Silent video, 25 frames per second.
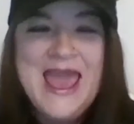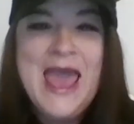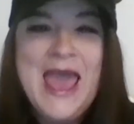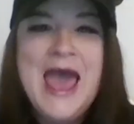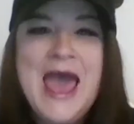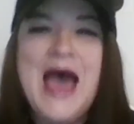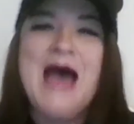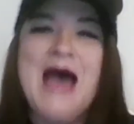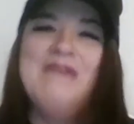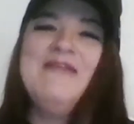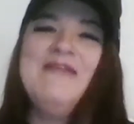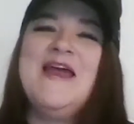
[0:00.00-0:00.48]

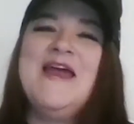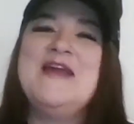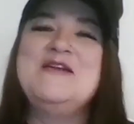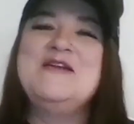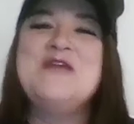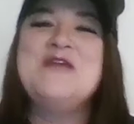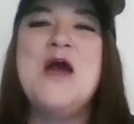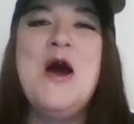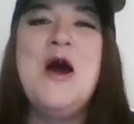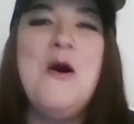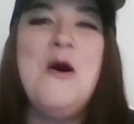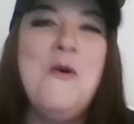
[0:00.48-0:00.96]
I'm like,
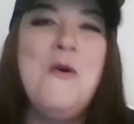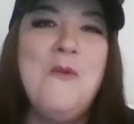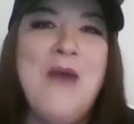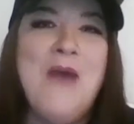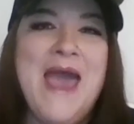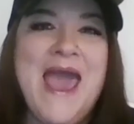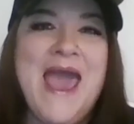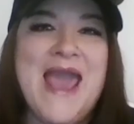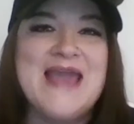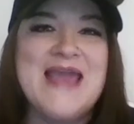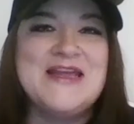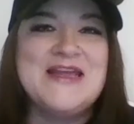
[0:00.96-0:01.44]
no
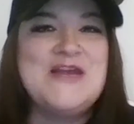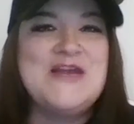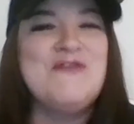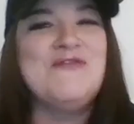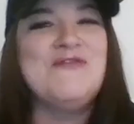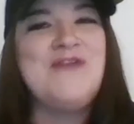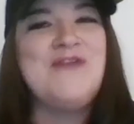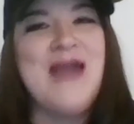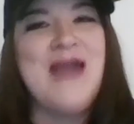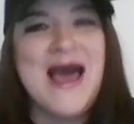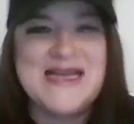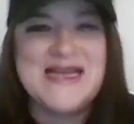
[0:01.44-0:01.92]
way,
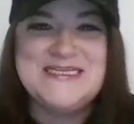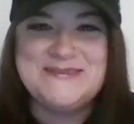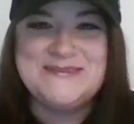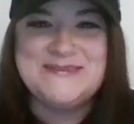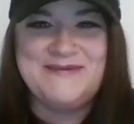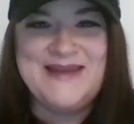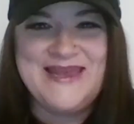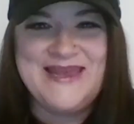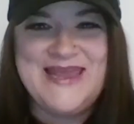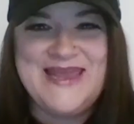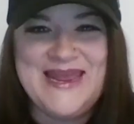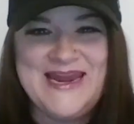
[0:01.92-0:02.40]
you've got to
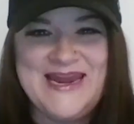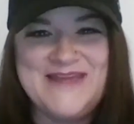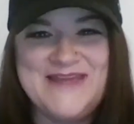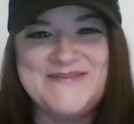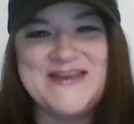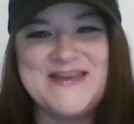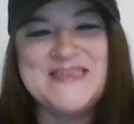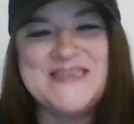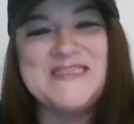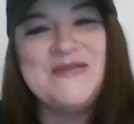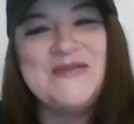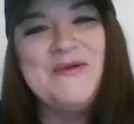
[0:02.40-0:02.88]
be kidding
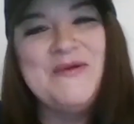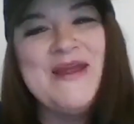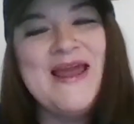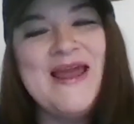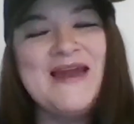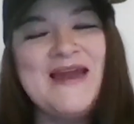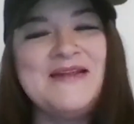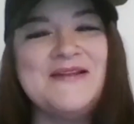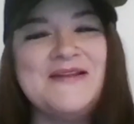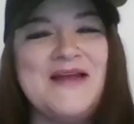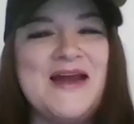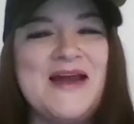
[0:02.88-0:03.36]
me. So we
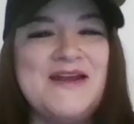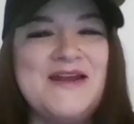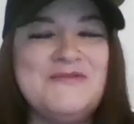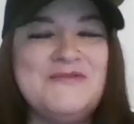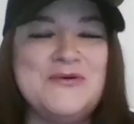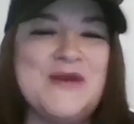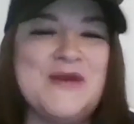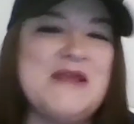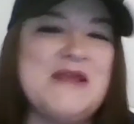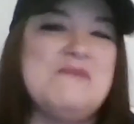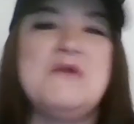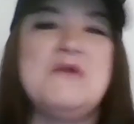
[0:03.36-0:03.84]
had a lot of
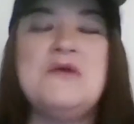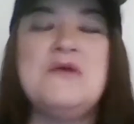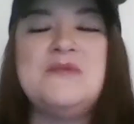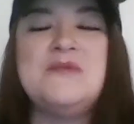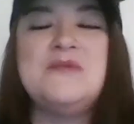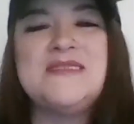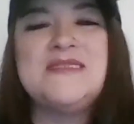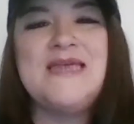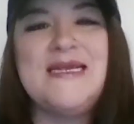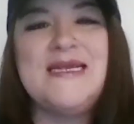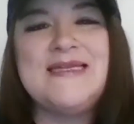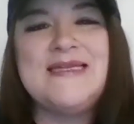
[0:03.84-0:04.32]
great
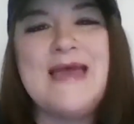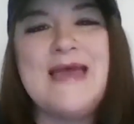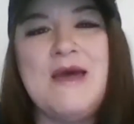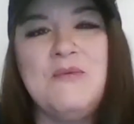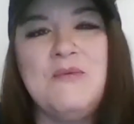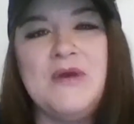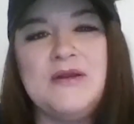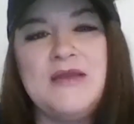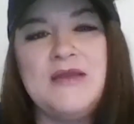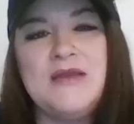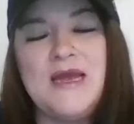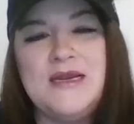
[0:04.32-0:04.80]
moments like that,
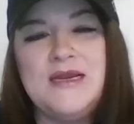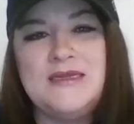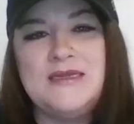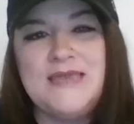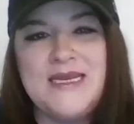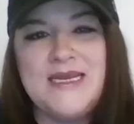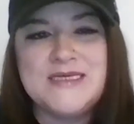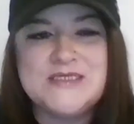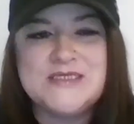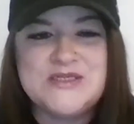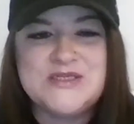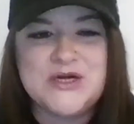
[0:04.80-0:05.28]
where a lot of
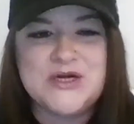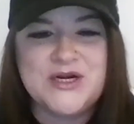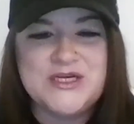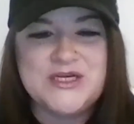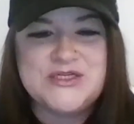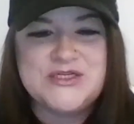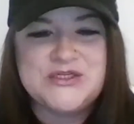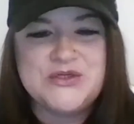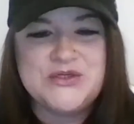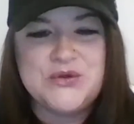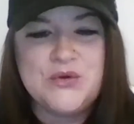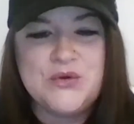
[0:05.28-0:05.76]
things
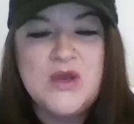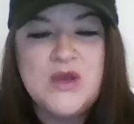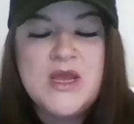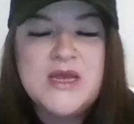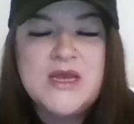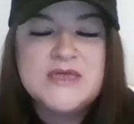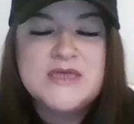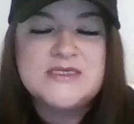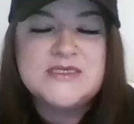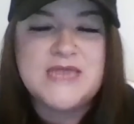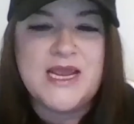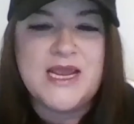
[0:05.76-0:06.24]
started to
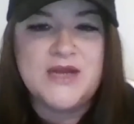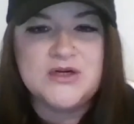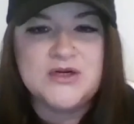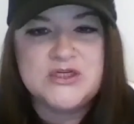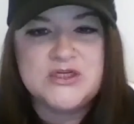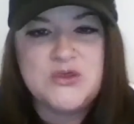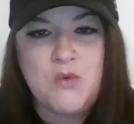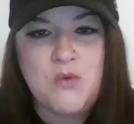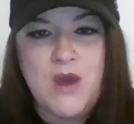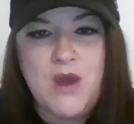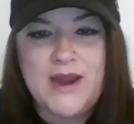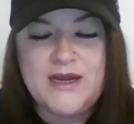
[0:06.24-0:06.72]

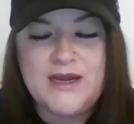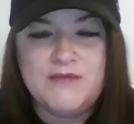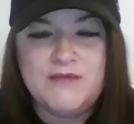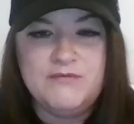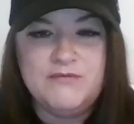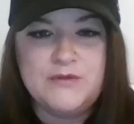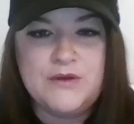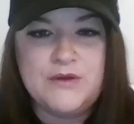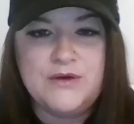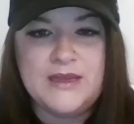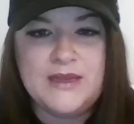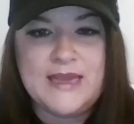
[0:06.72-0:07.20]
intertwine
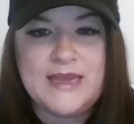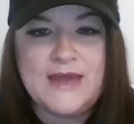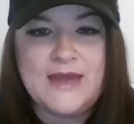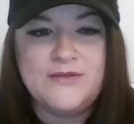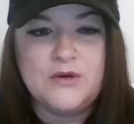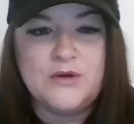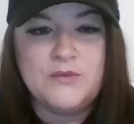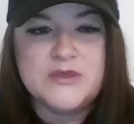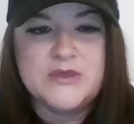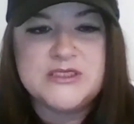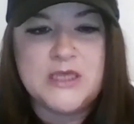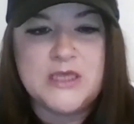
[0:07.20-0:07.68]
and flow
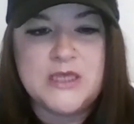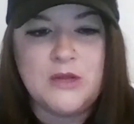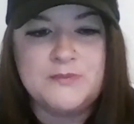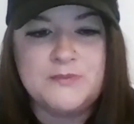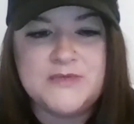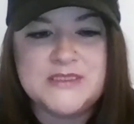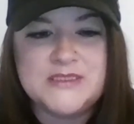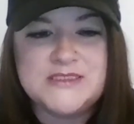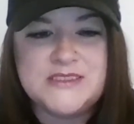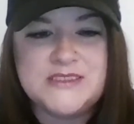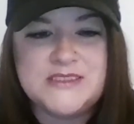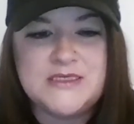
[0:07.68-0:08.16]
together, which
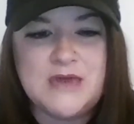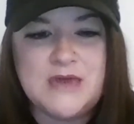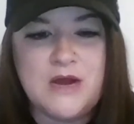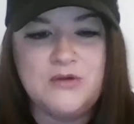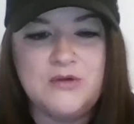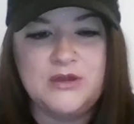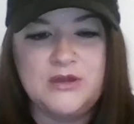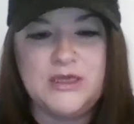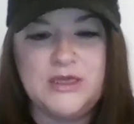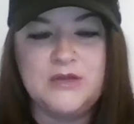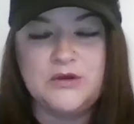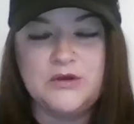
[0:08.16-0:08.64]
helped us to not
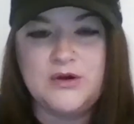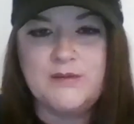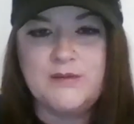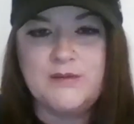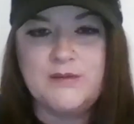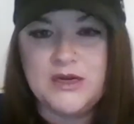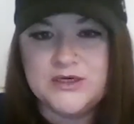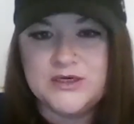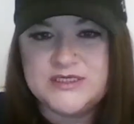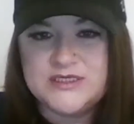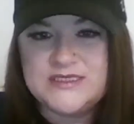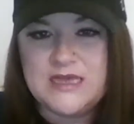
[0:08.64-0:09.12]
only learn
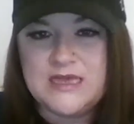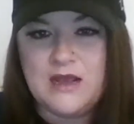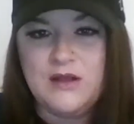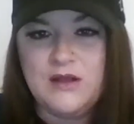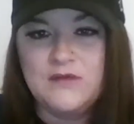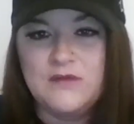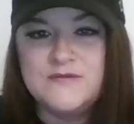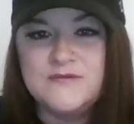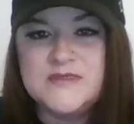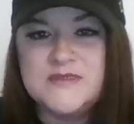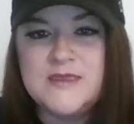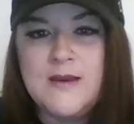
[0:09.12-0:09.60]
about
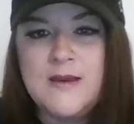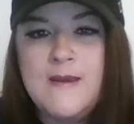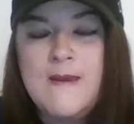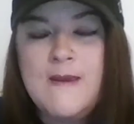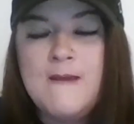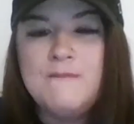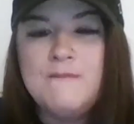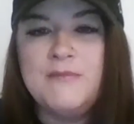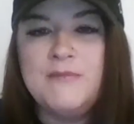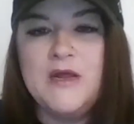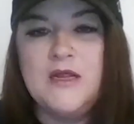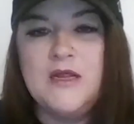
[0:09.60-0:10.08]
ourselves,
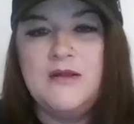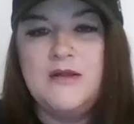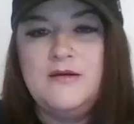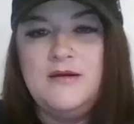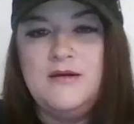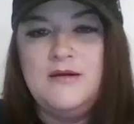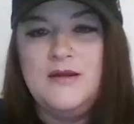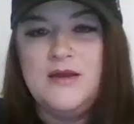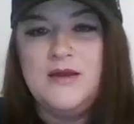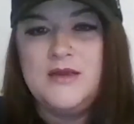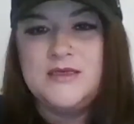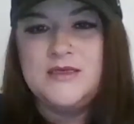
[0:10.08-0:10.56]
but
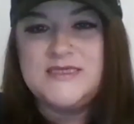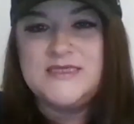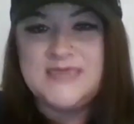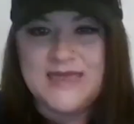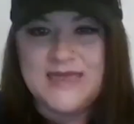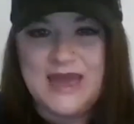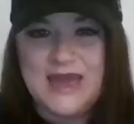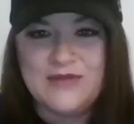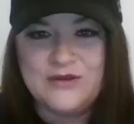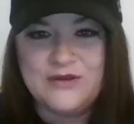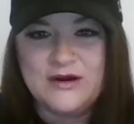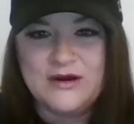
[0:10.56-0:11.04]

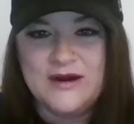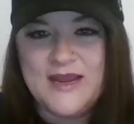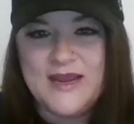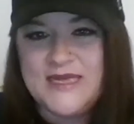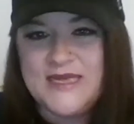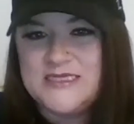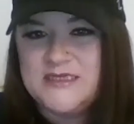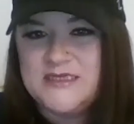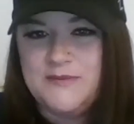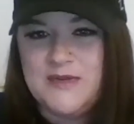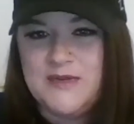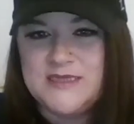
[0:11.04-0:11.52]
together,
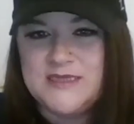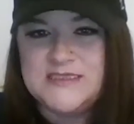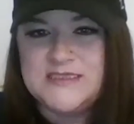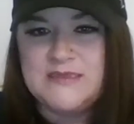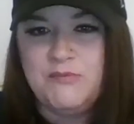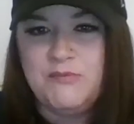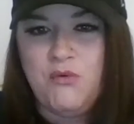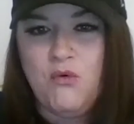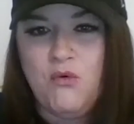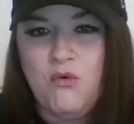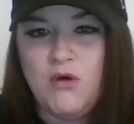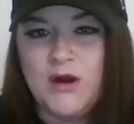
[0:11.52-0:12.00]
and to be a
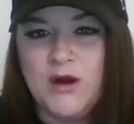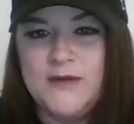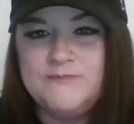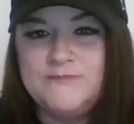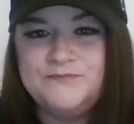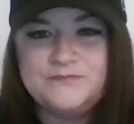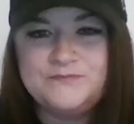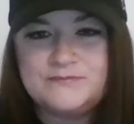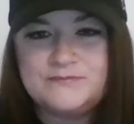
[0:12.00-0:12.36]
support